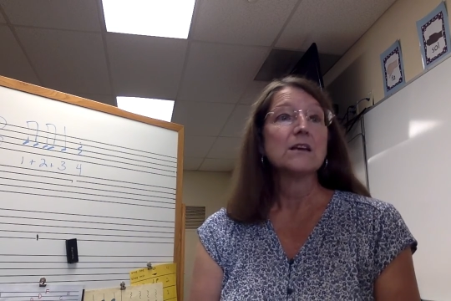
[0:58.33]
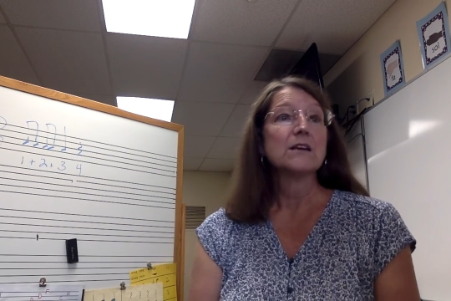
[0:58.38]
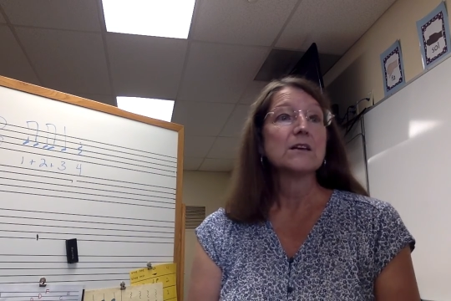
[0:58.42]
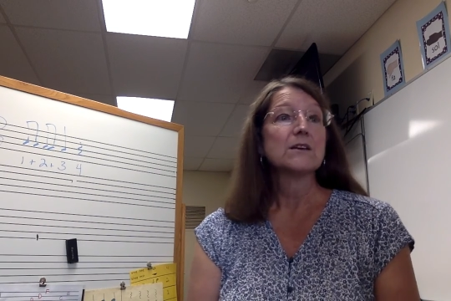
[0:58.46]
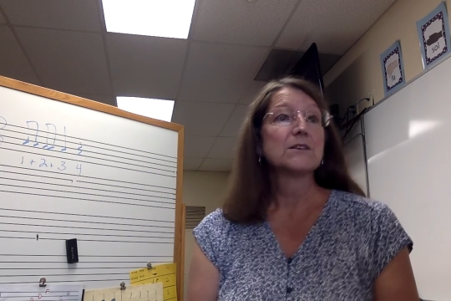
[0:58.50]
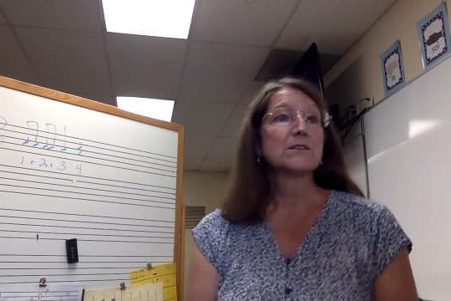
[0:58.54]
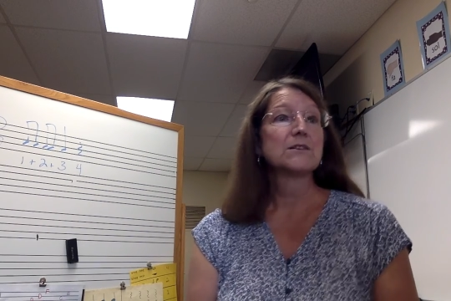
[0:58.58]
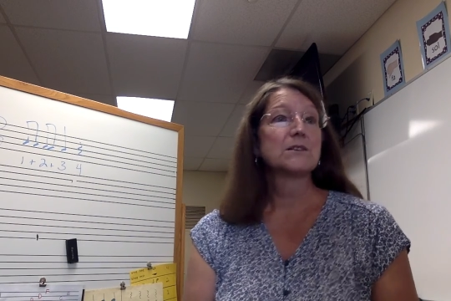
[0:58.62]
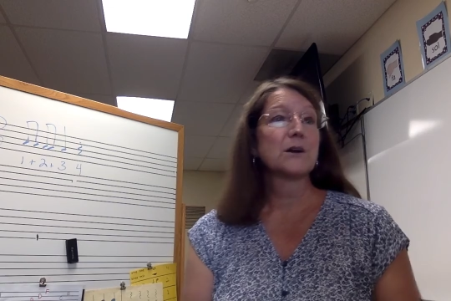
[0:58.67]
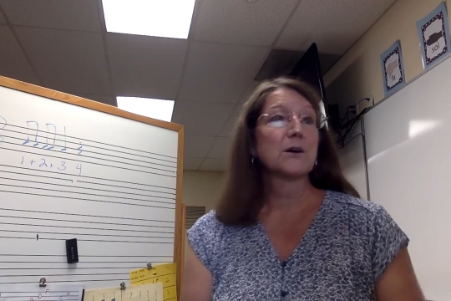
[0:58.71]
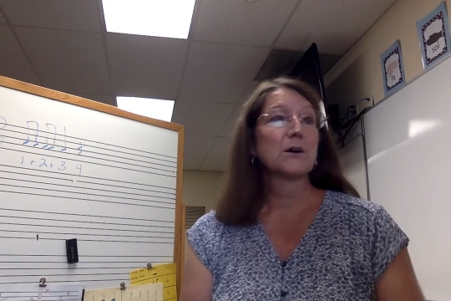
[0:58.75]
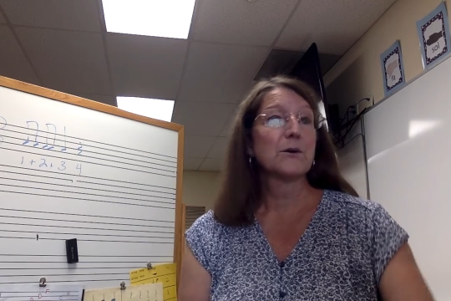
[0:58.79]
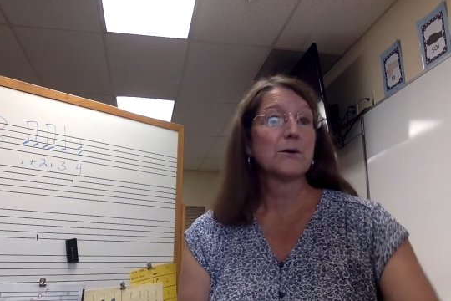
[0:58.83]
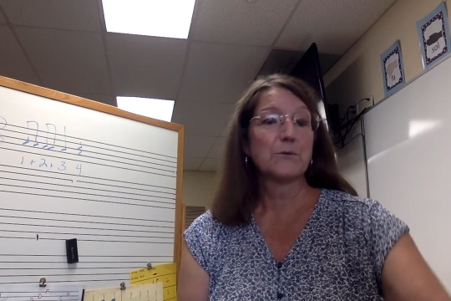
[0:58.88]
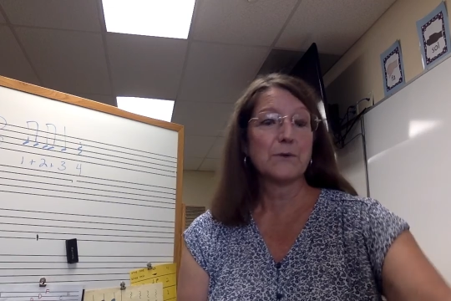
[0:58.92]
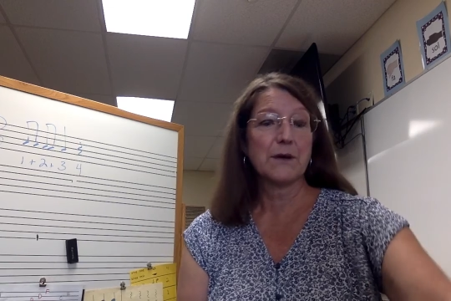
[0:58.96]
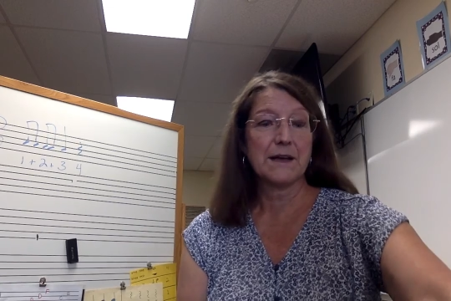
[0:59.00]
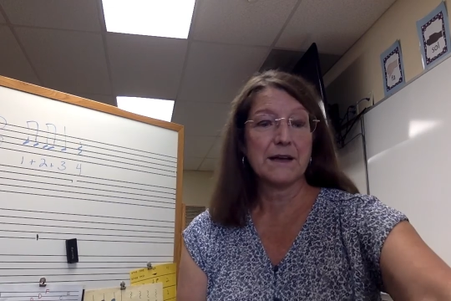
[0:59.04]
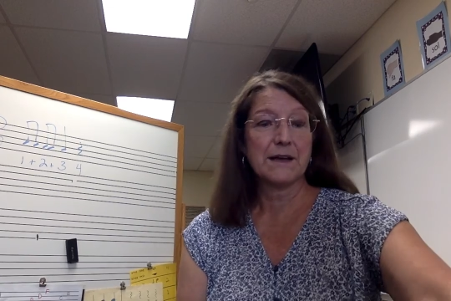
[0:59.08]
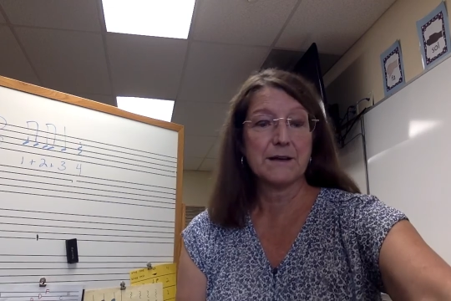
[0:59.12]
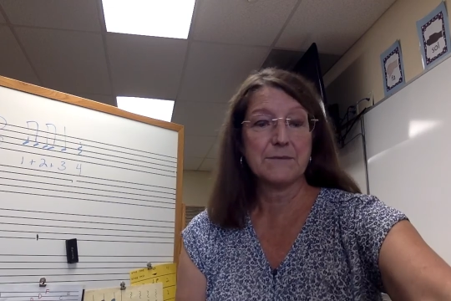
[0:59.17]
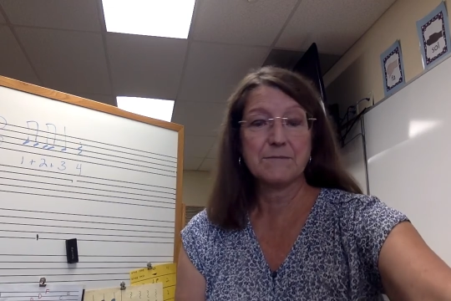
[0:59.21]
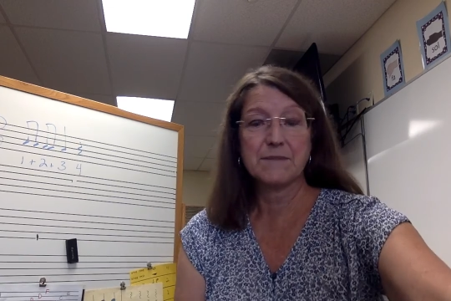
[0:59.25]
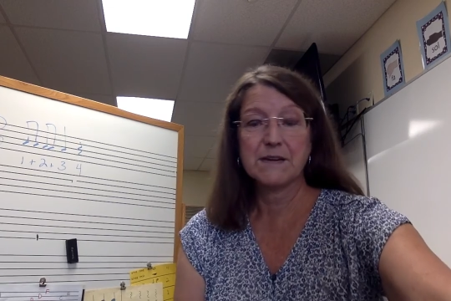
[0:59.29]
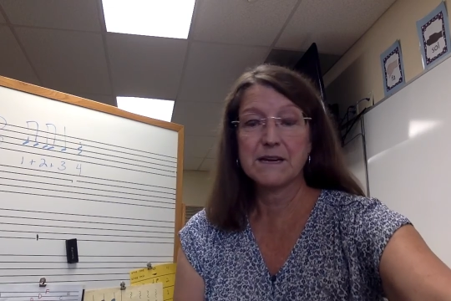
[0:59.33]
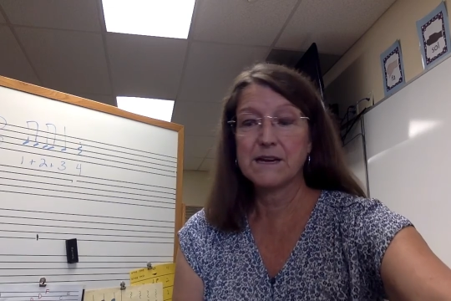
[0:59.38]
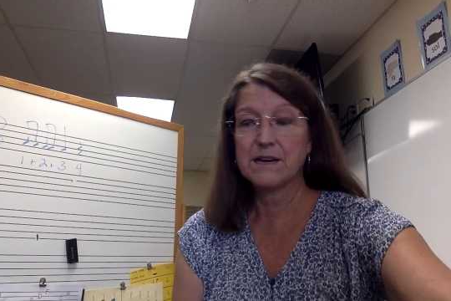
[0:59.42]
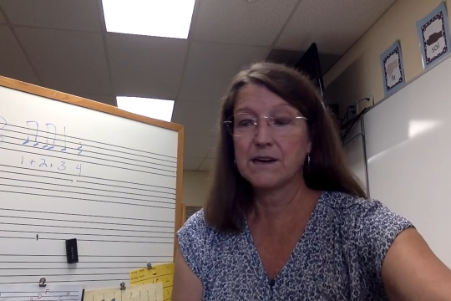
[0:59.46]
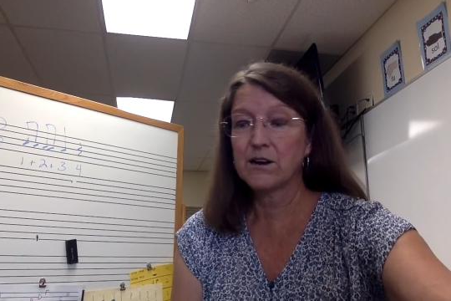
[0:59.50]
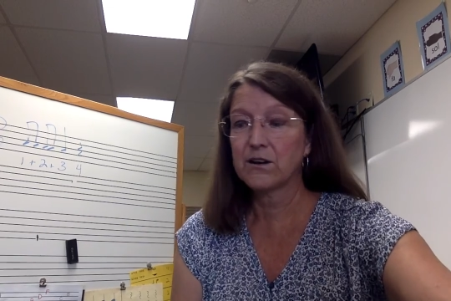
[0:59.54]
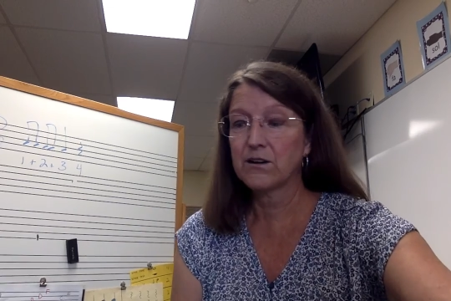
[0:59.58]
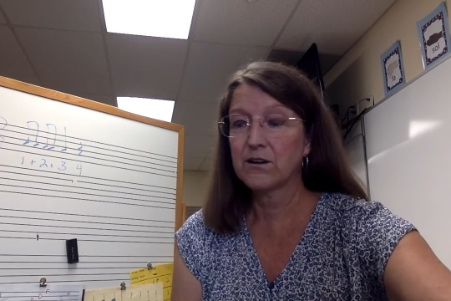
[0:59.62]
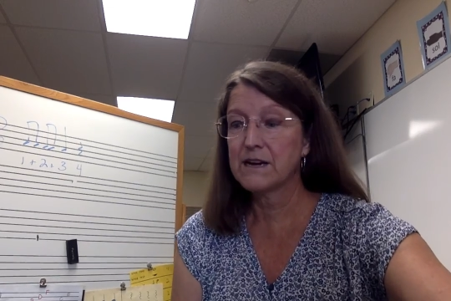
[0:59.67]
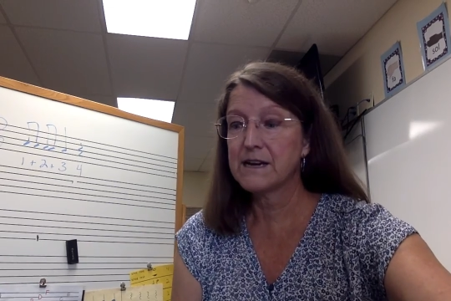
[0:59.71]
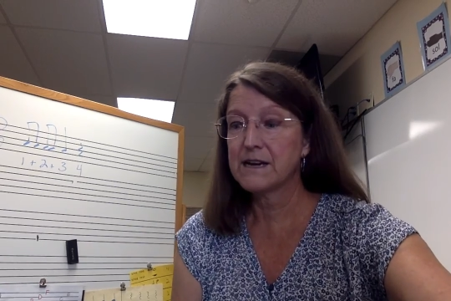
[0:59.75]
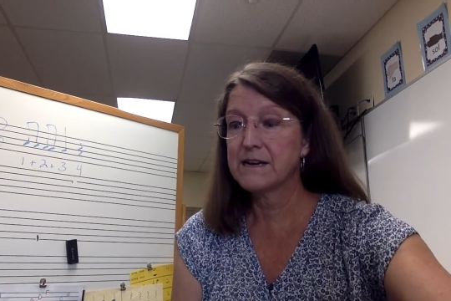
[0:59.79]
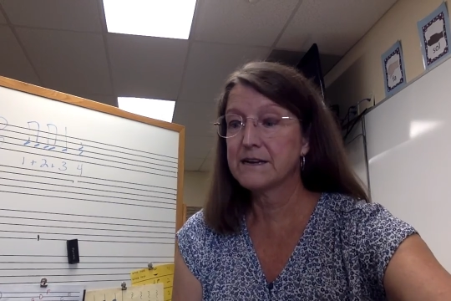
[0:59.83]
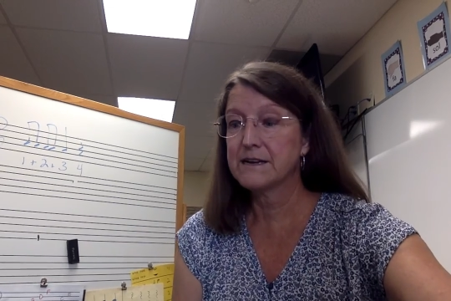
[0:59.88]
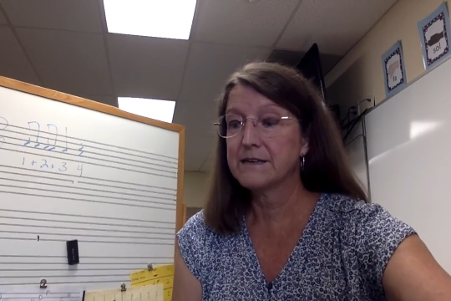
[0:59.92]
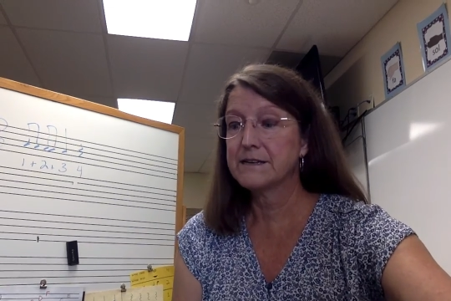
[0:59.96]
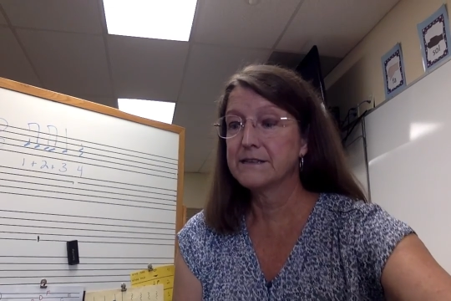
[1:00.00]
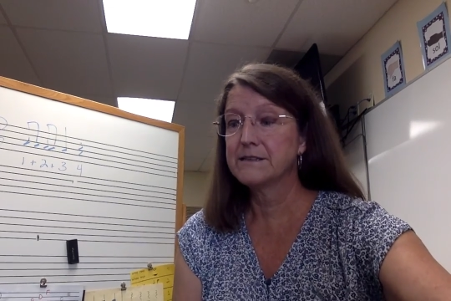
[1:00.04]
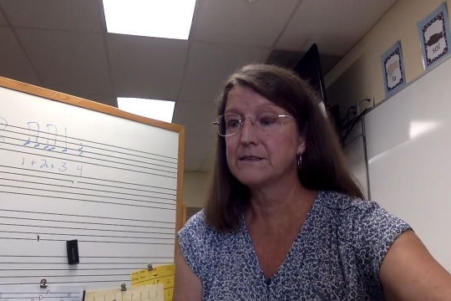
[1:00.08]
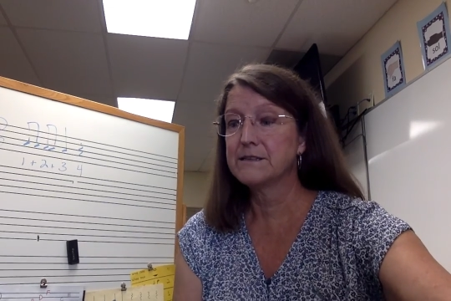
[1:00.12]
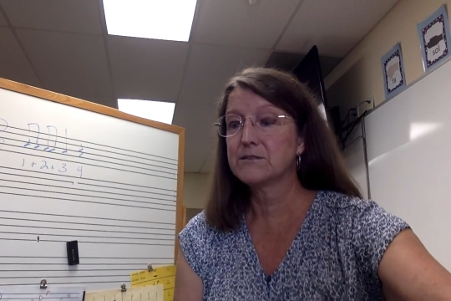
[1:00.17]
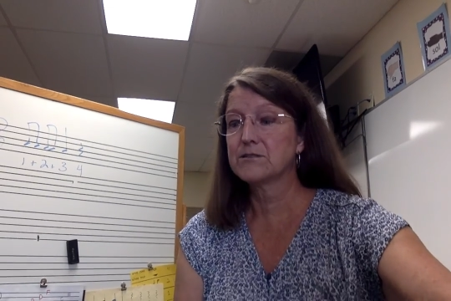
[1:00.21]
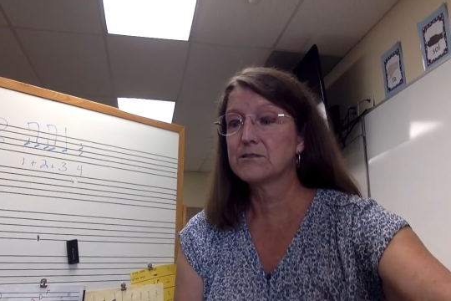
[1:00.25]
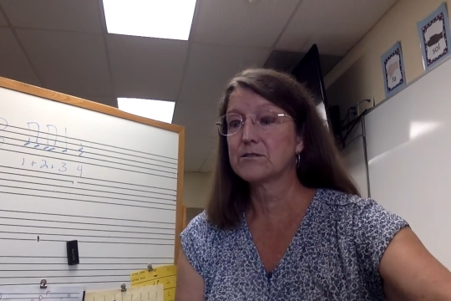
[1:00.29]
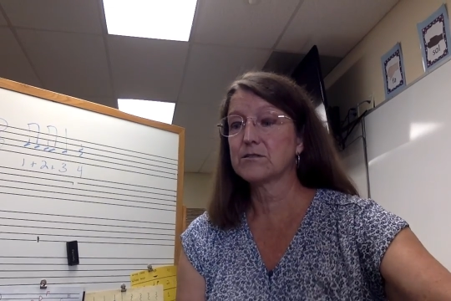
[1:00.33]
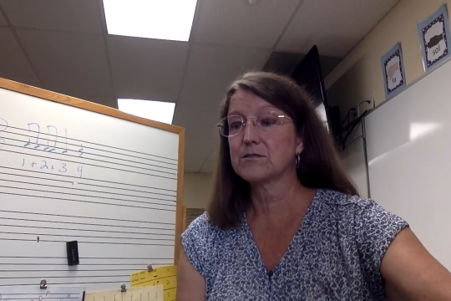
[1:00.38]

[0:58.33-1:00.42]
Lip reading: So here is